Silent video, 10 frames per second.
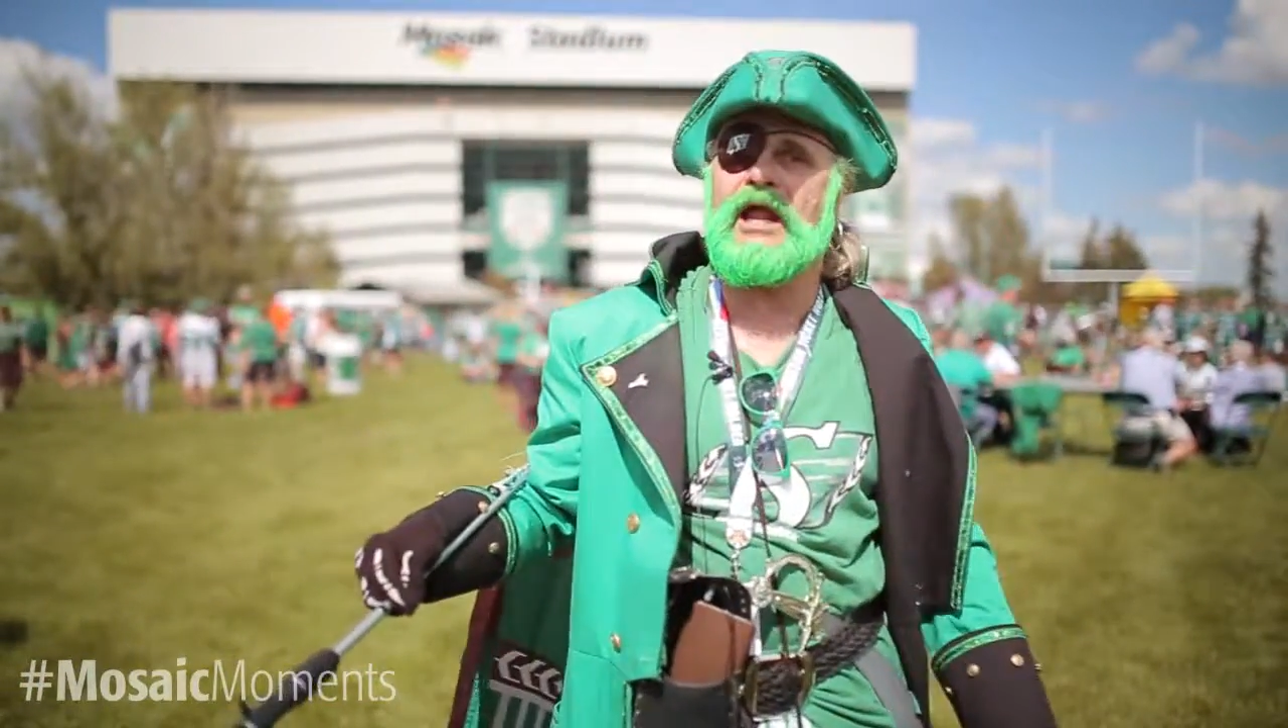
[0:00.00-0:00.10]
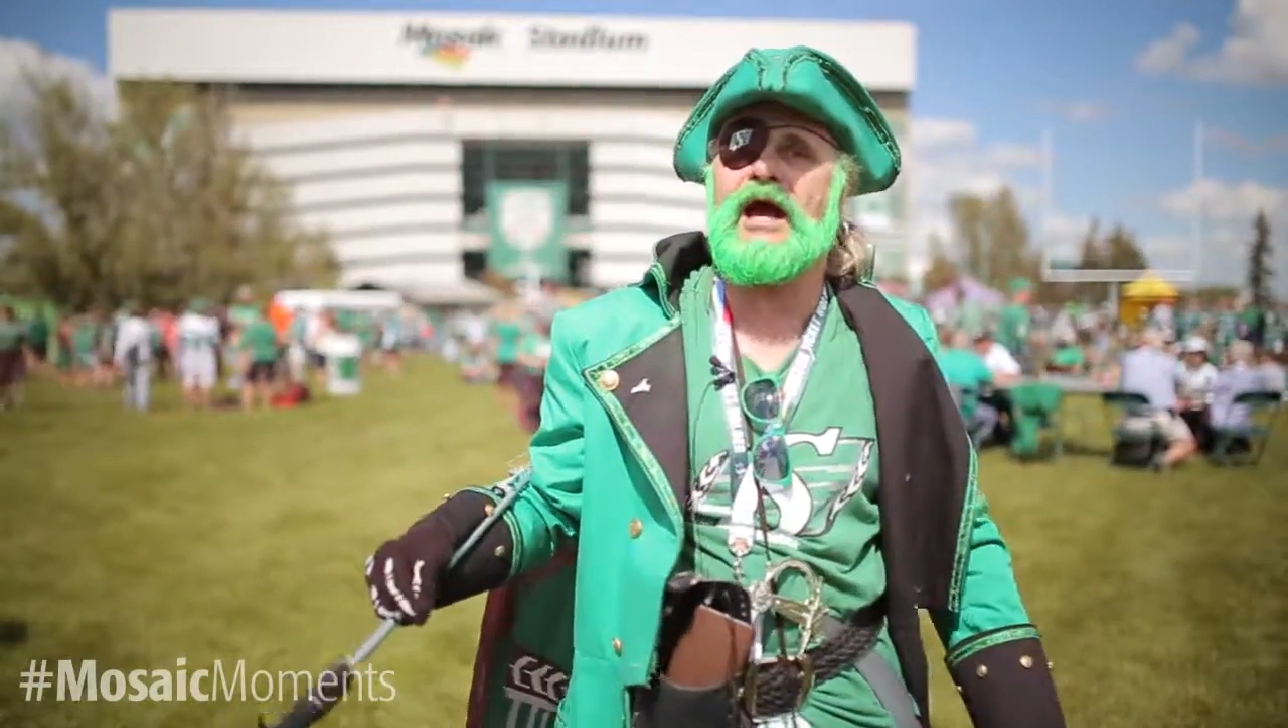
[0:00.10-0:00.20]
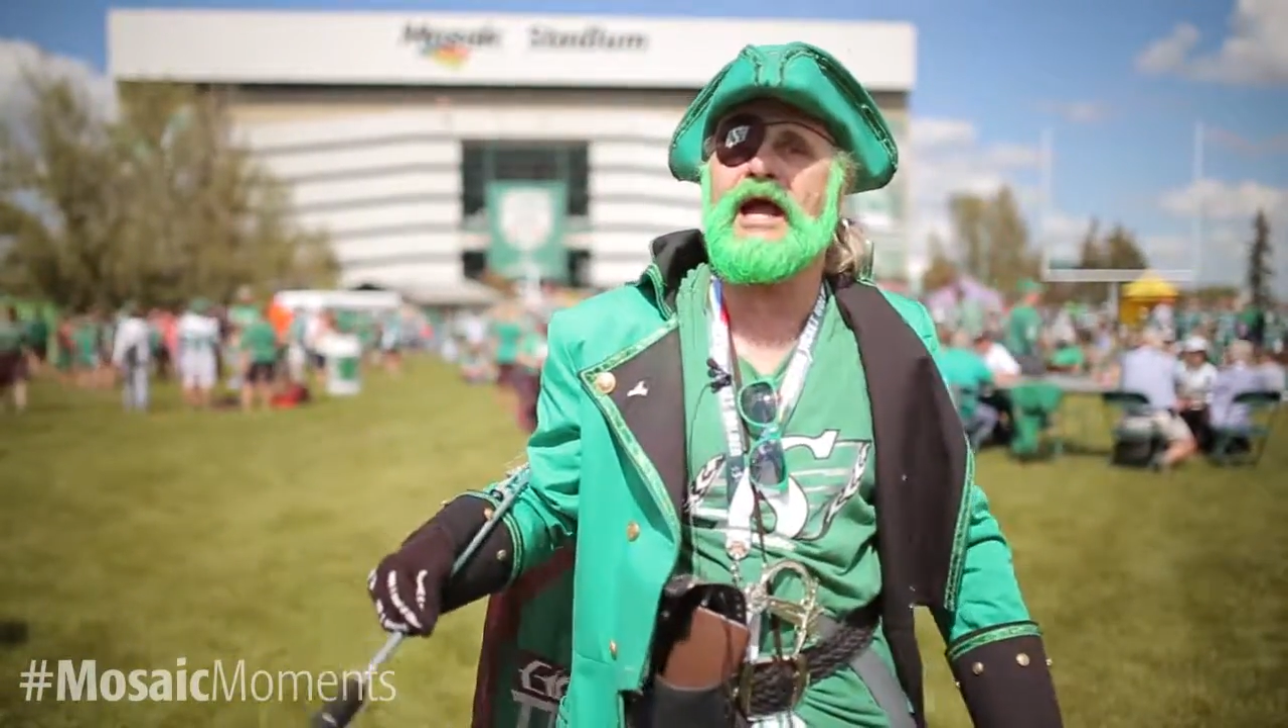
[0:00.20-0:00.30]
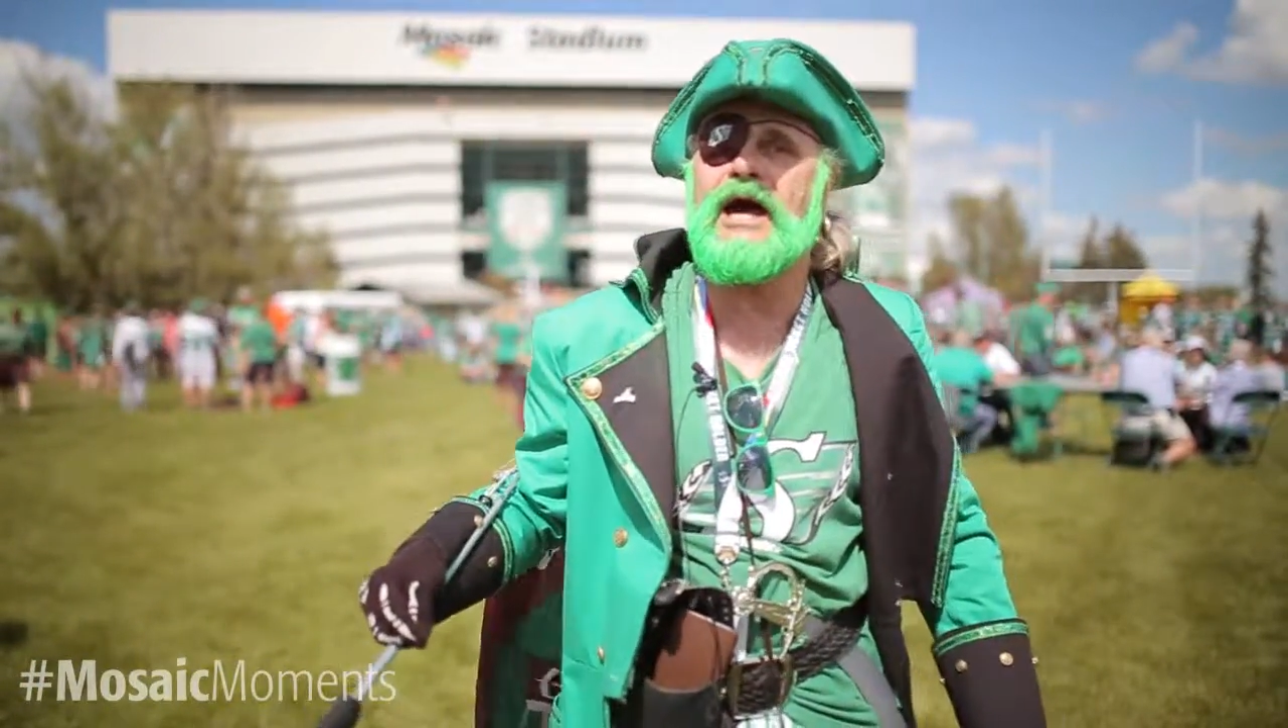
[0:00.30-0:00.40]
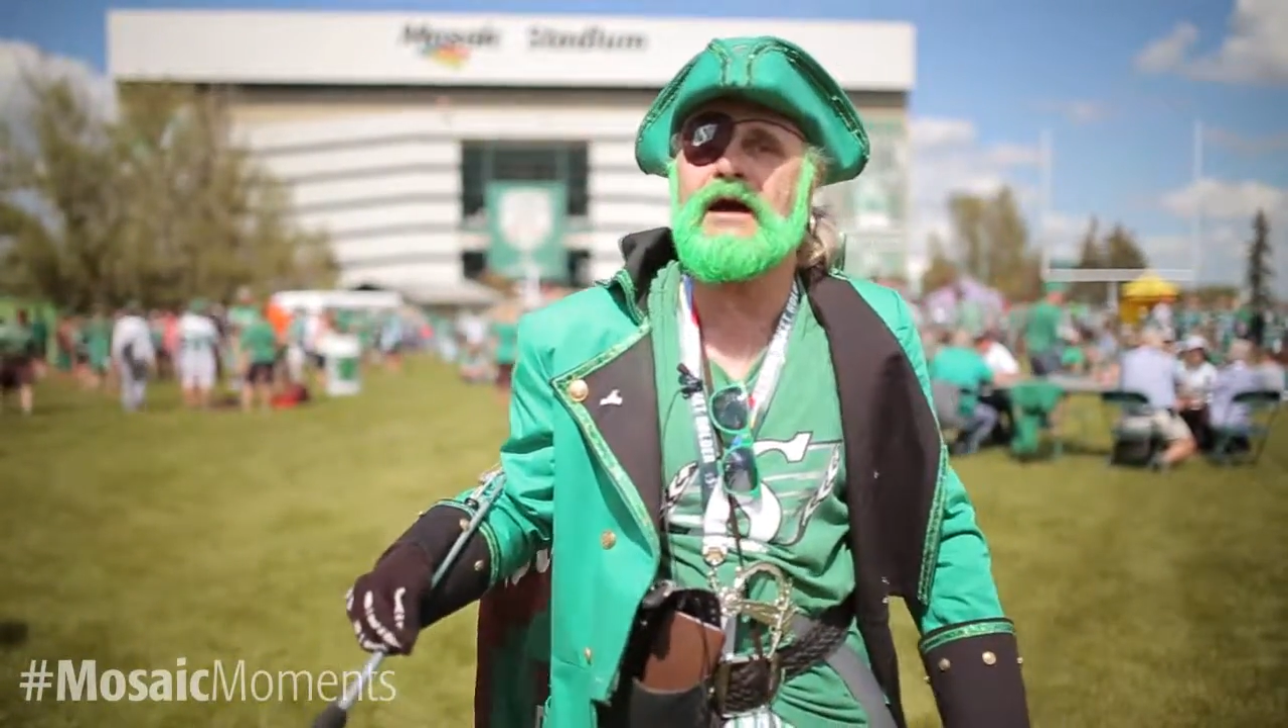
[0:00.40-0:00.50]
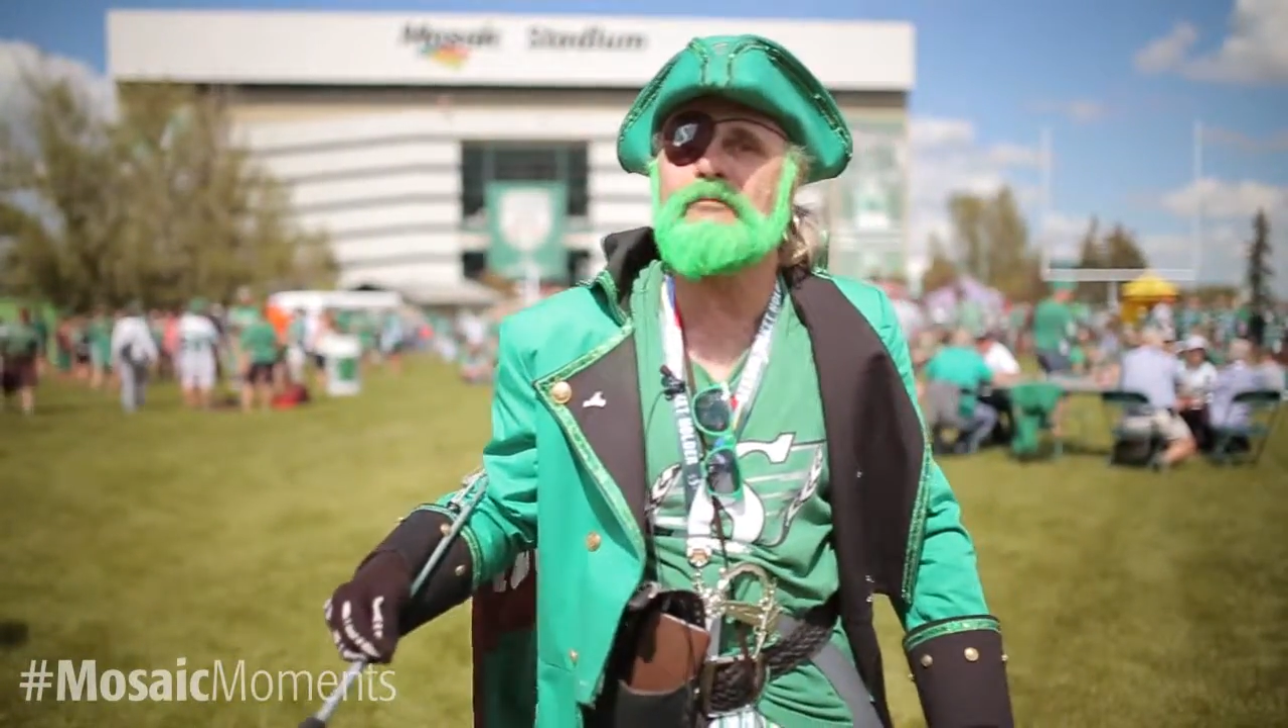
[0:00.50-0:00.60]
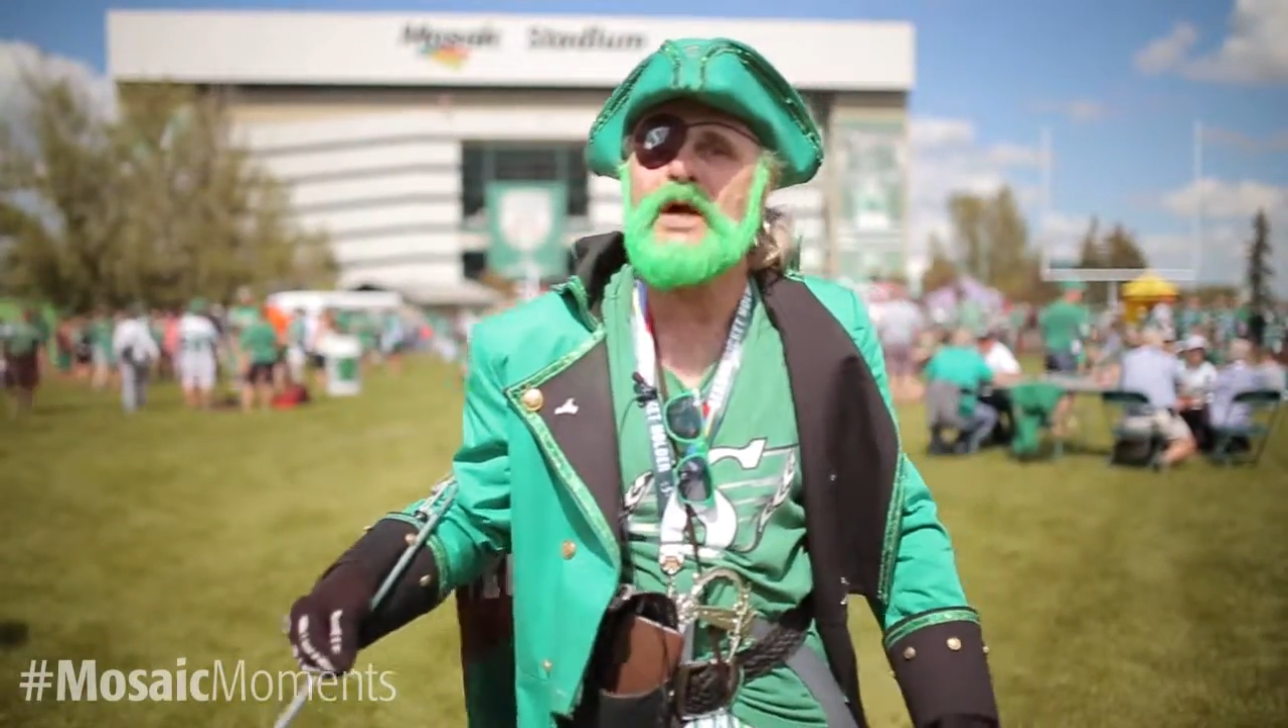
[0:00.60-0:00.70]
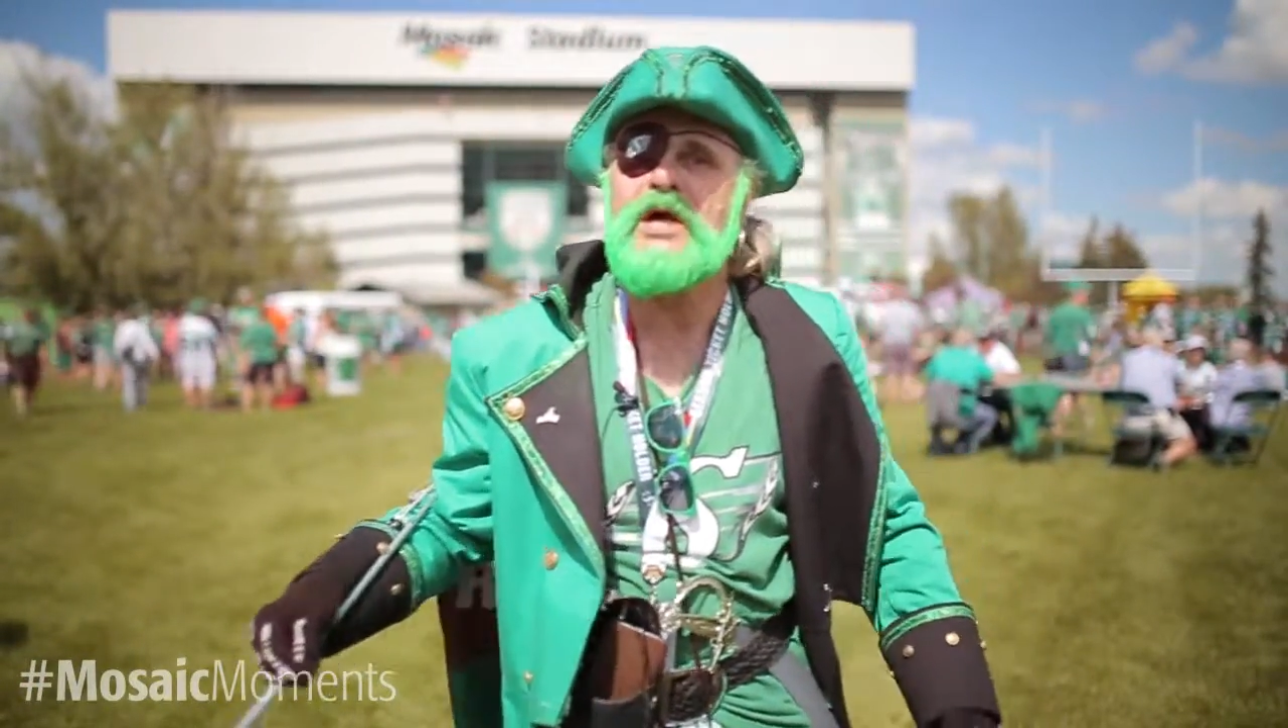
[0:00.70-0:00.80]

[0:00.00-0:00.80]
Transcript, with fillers: I am.